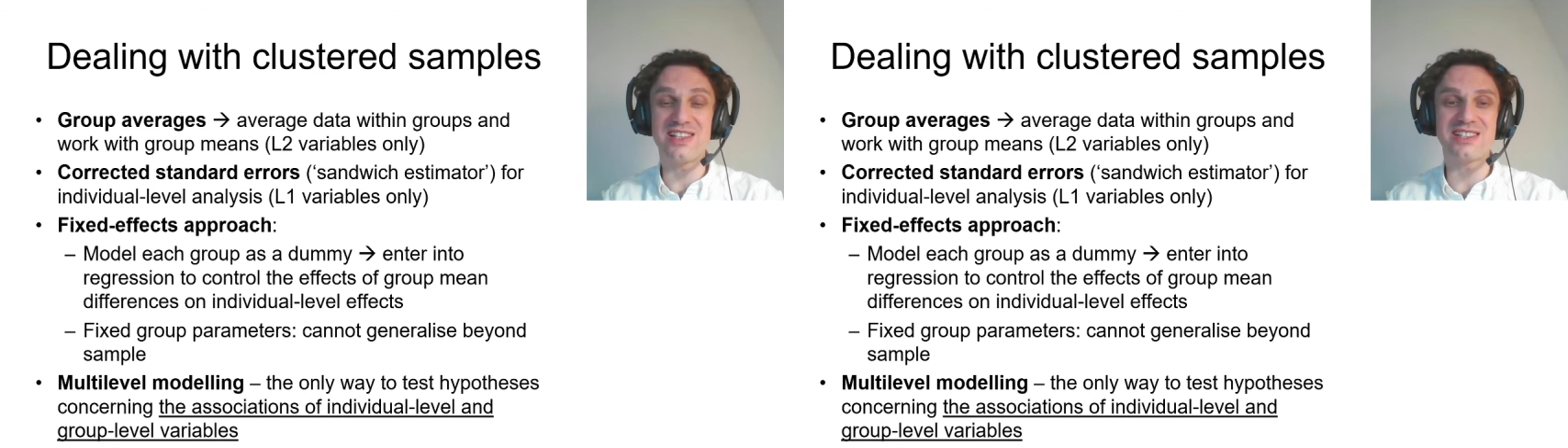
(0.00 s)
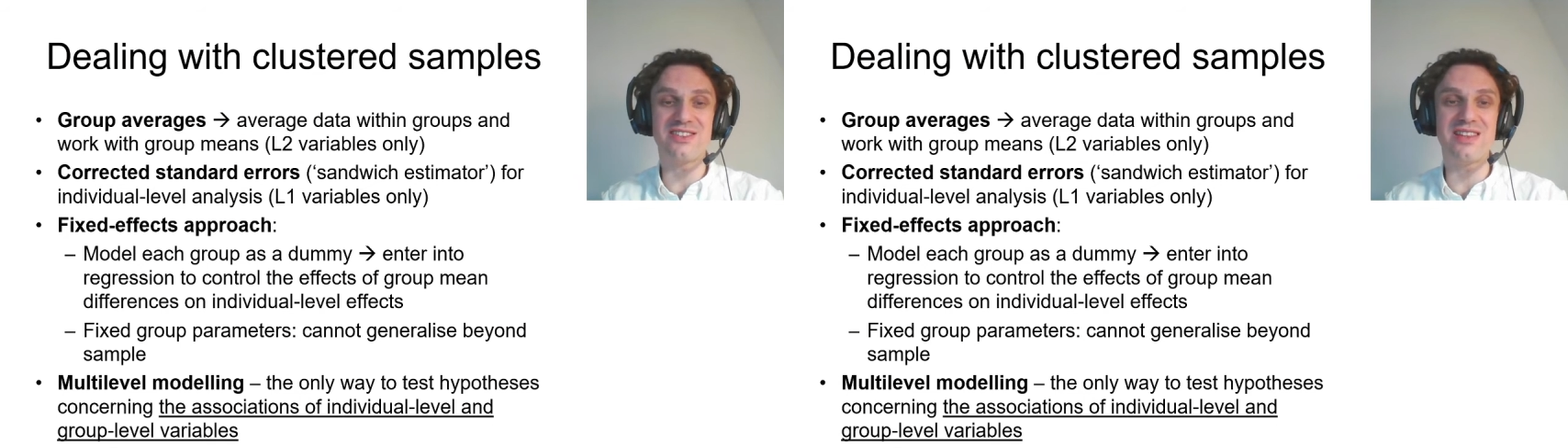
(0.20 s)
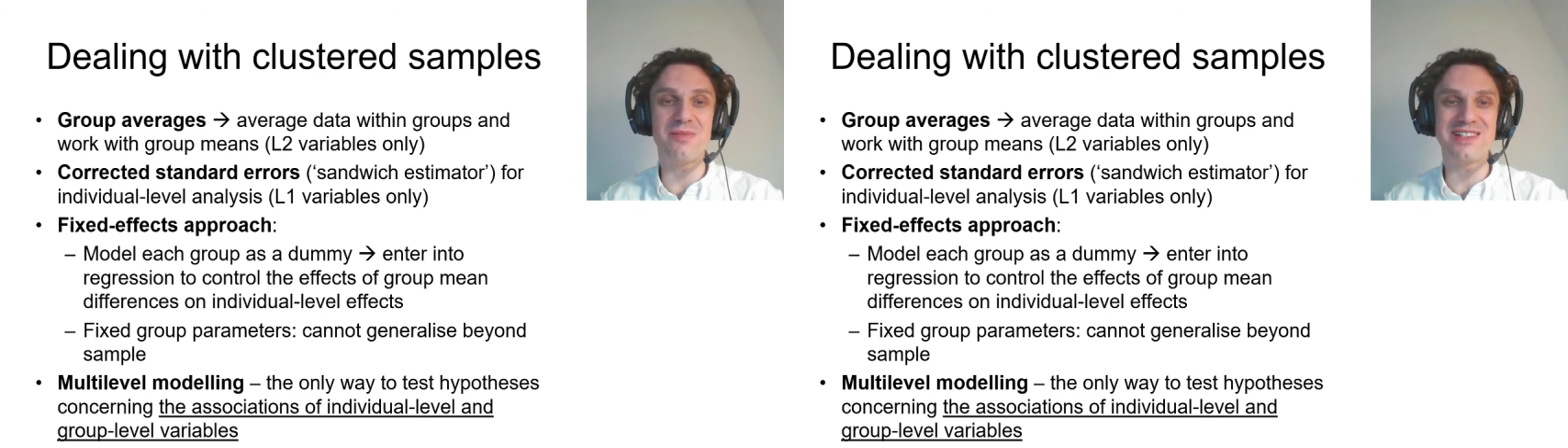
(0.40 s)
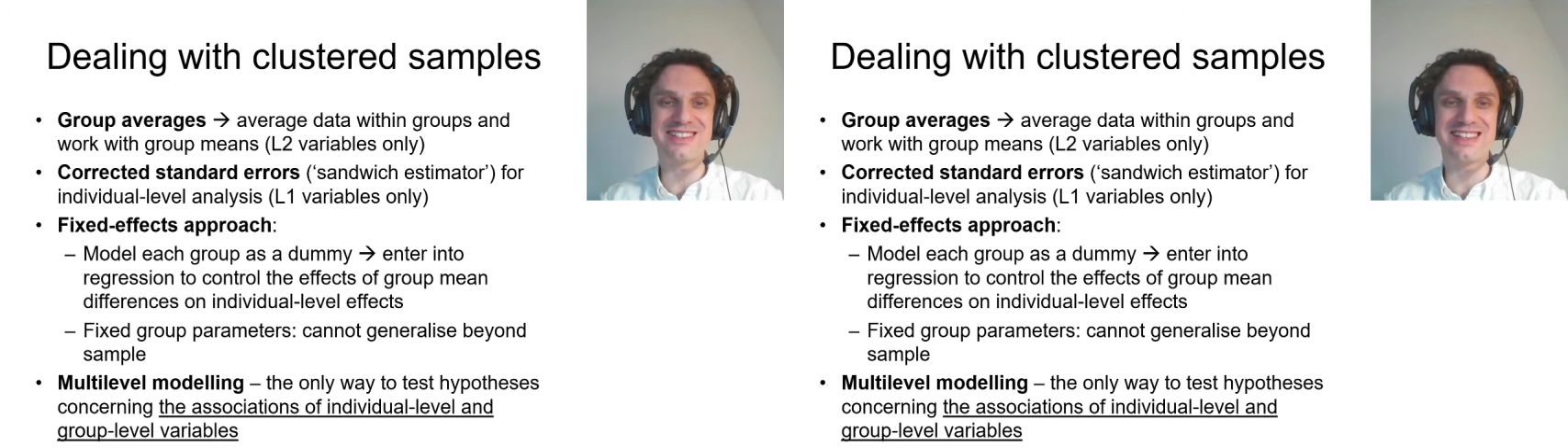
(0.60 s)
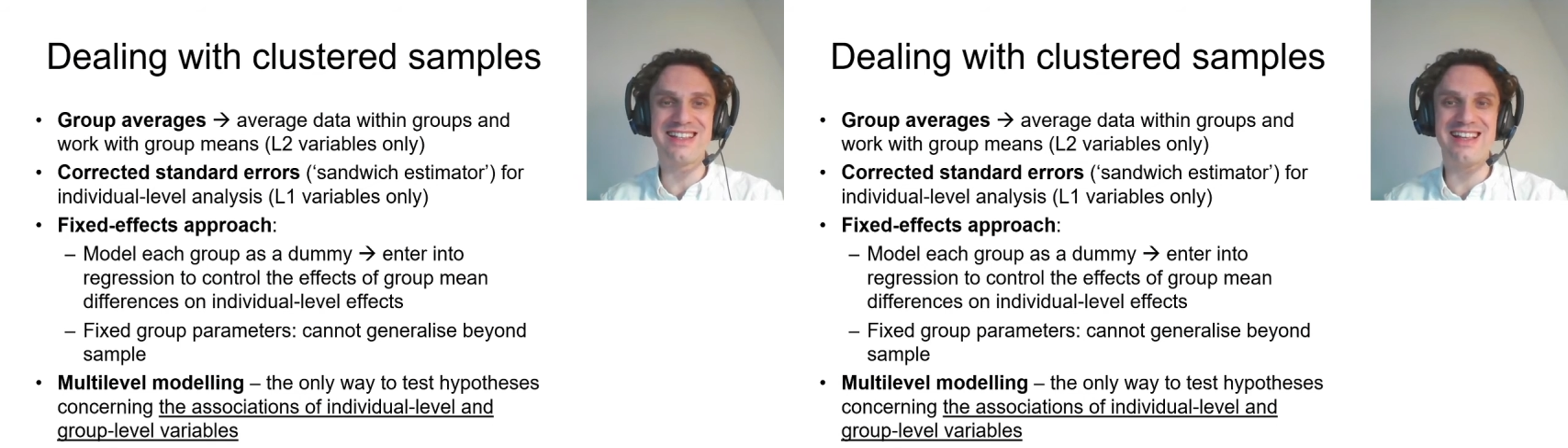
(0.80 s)
is not the
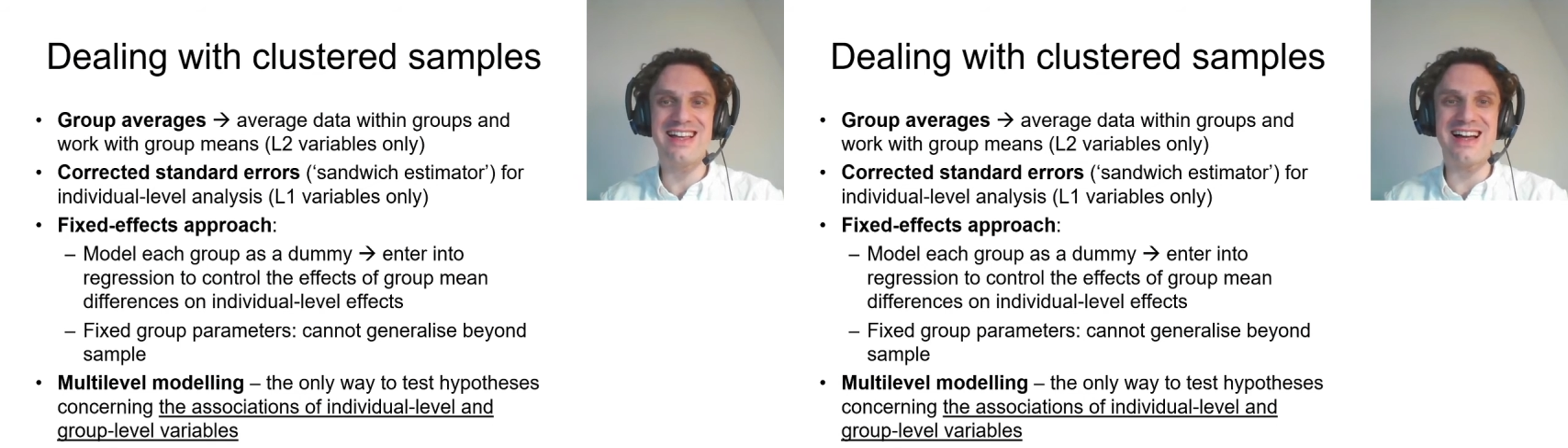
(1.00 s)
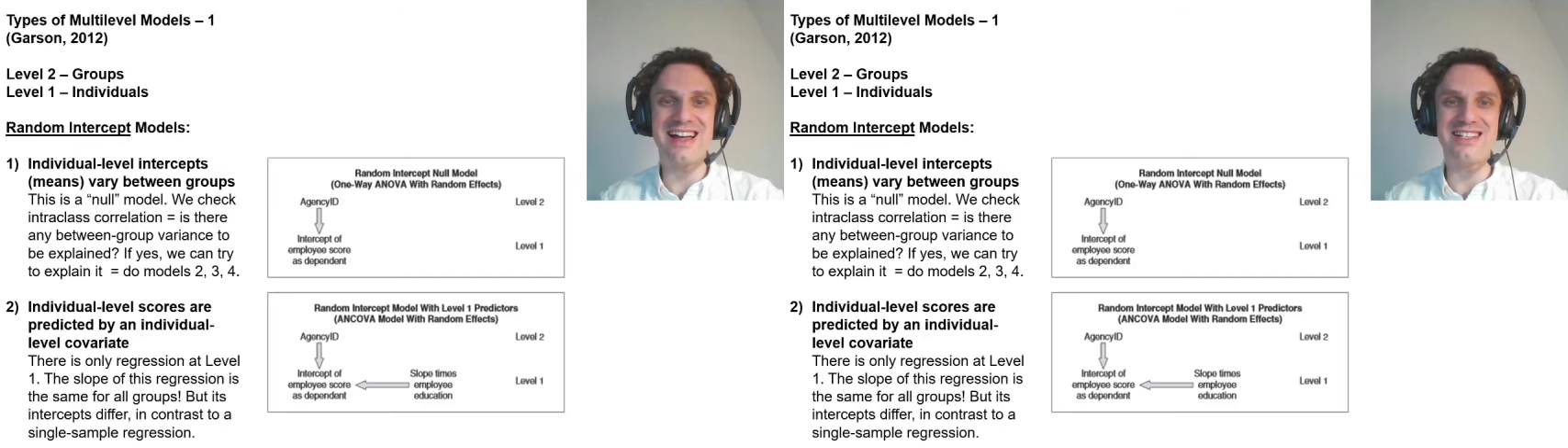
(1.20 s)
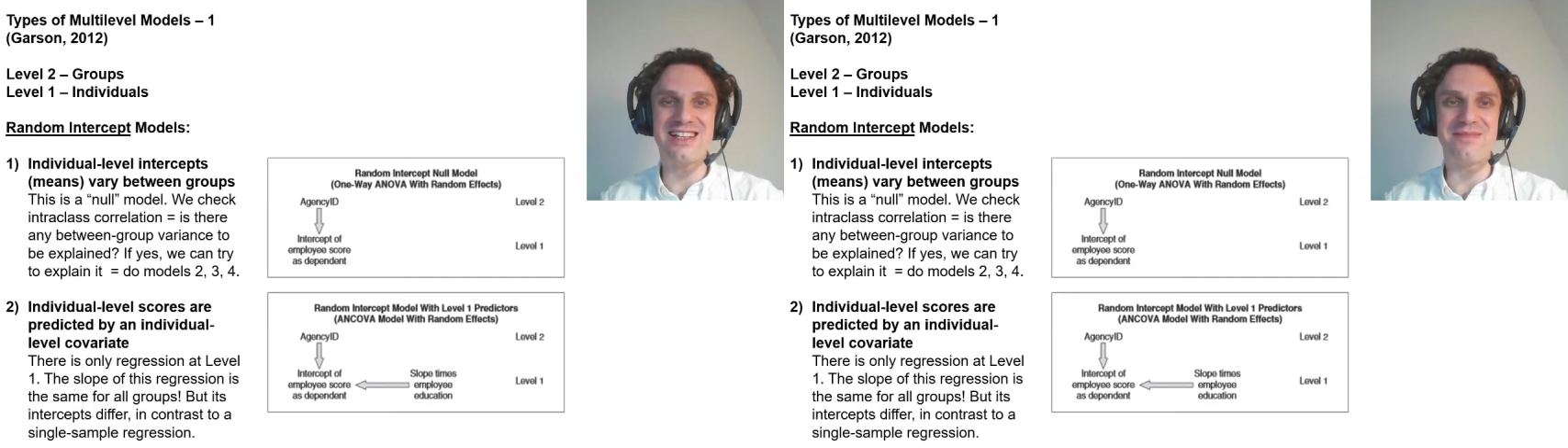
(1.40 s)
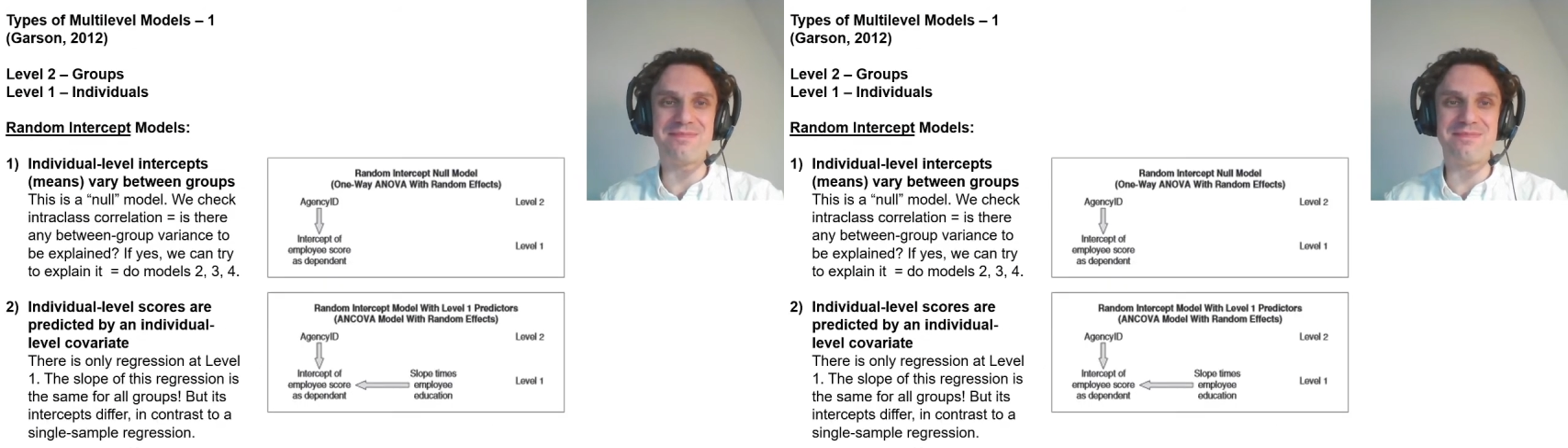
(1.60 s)
best idea.